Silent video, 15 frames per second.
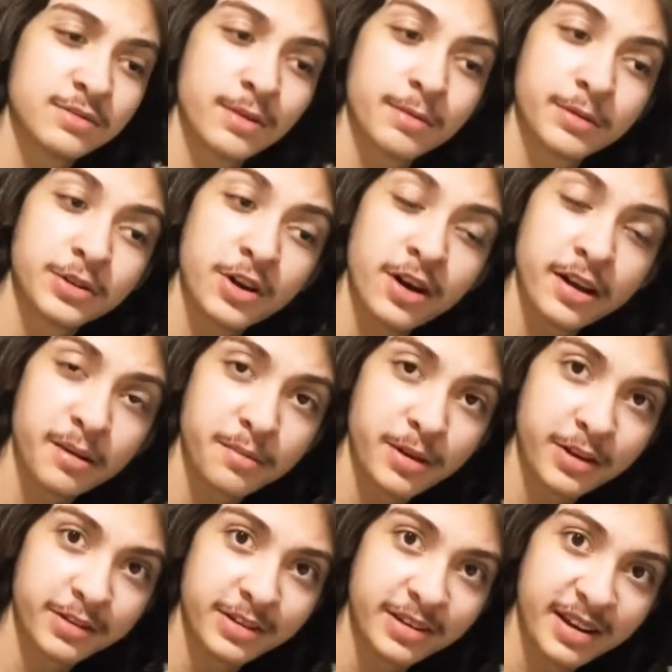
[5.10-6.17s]
we're talking
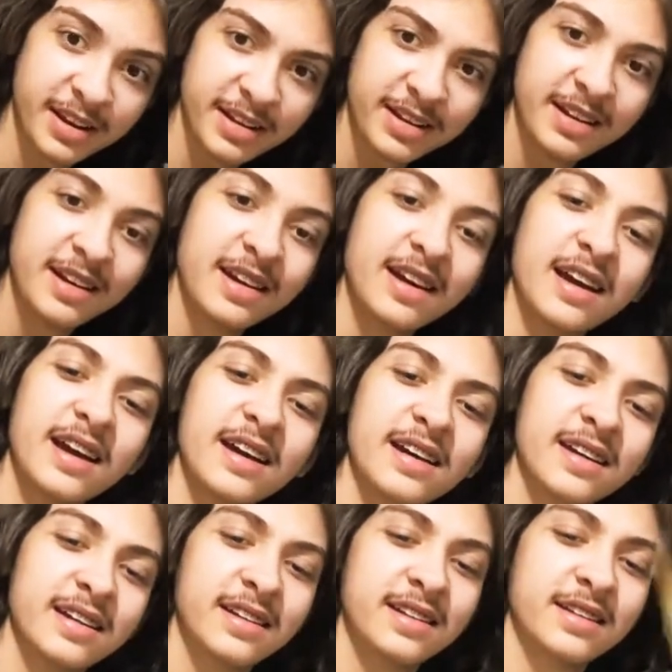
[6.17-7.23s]
about today.
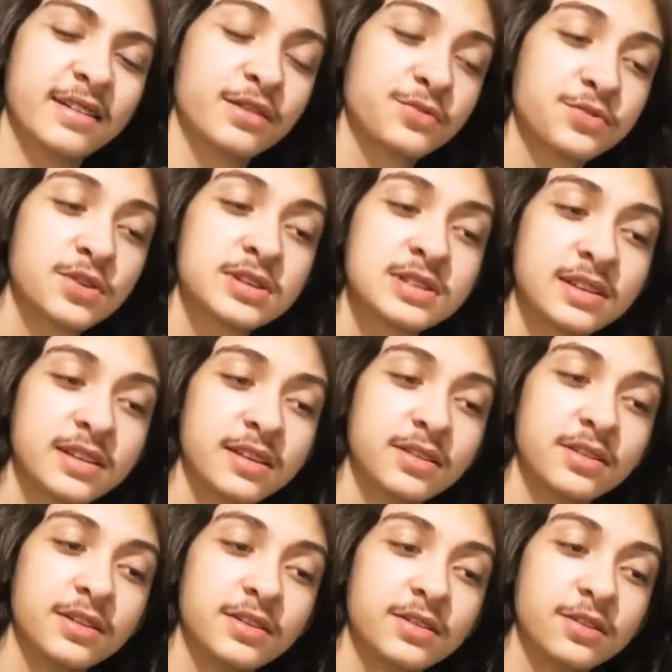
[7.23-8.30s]
And the first thing that you
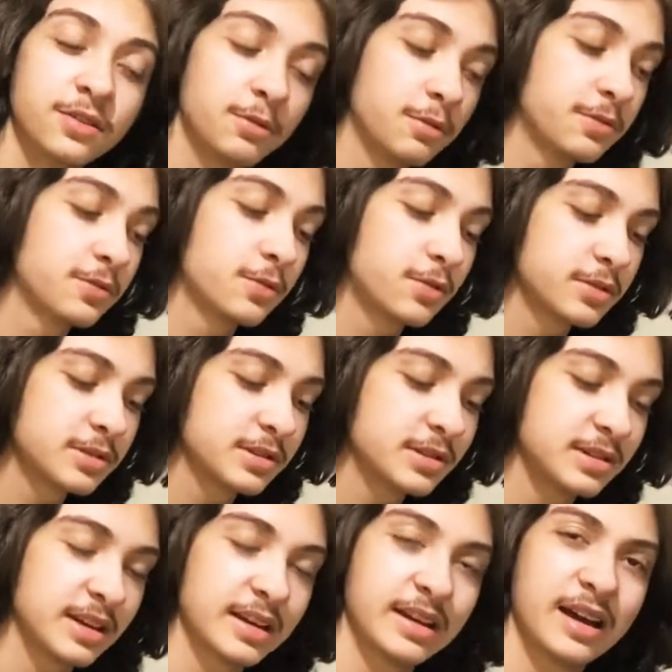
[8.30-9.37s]
need to know, of course, is
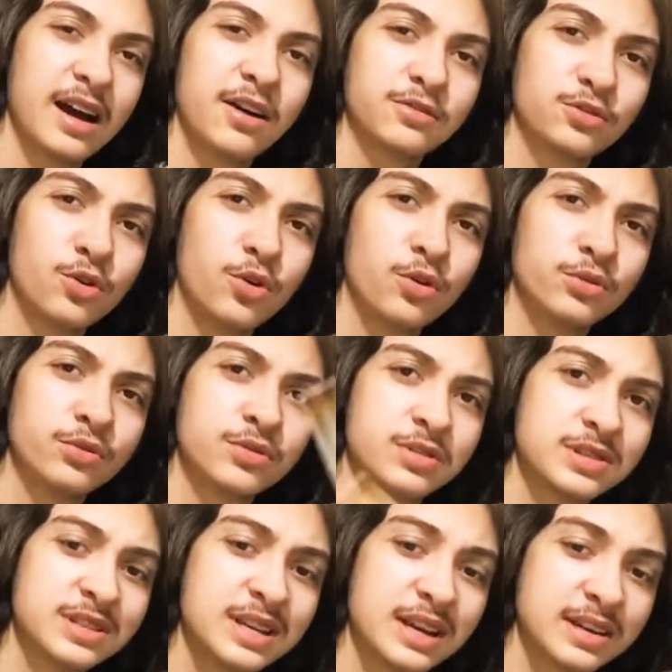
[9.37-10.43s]
how to hold your
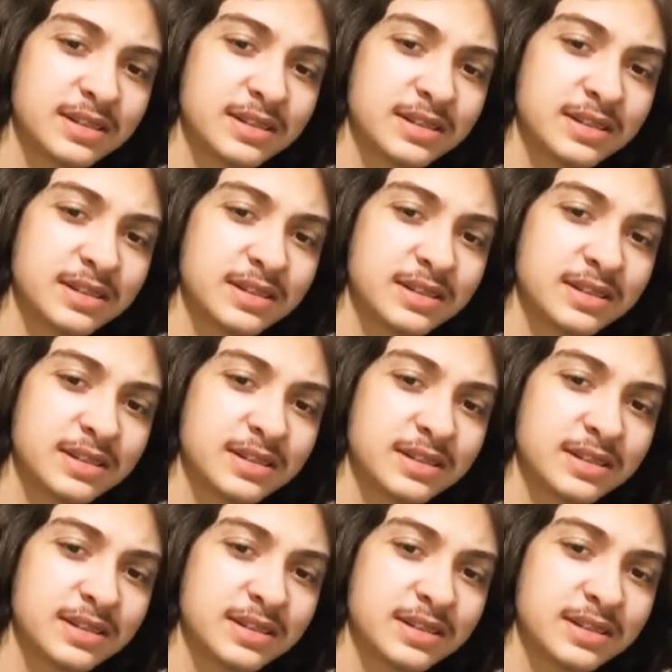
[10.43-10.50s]
sticks.